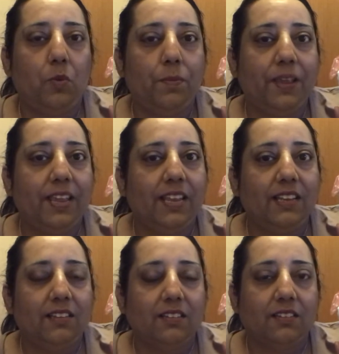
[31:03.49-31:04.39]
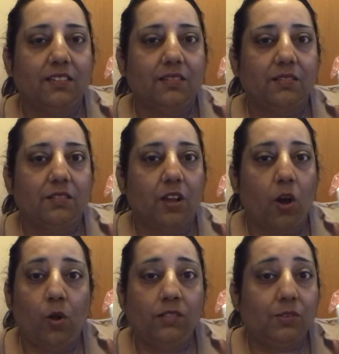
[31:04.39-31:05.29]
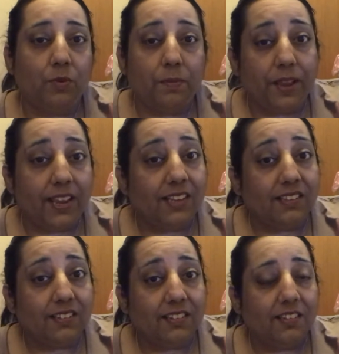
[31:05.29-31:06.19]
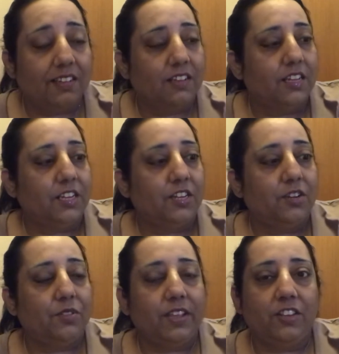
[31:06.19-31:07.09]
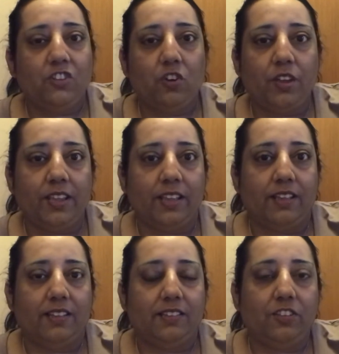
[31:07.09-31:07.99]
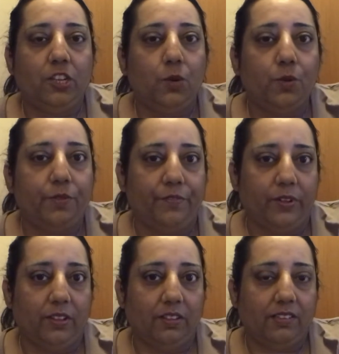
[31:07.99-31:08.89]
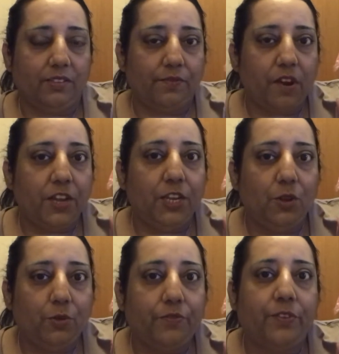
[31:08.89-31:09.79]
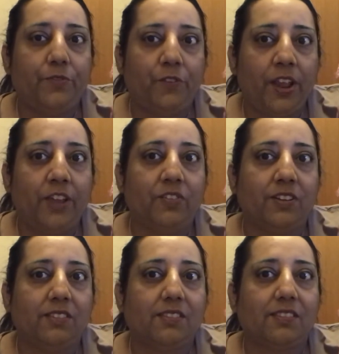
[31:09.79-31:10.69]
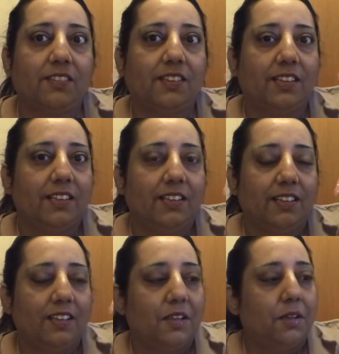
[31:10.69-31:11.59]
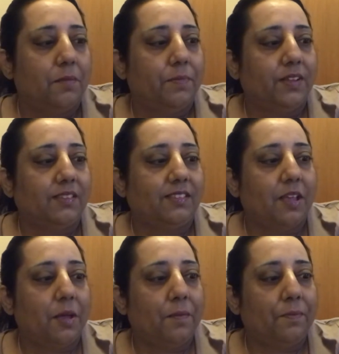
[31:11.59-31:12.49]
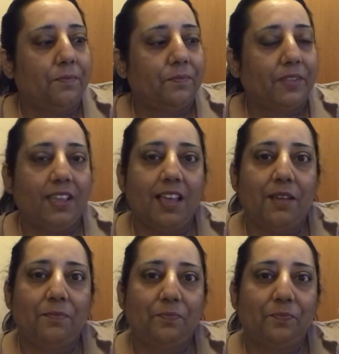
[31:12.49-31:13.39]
women, older women, you know, they enjoy it. It's youthful. It's a very youthful fragrance. But yeah,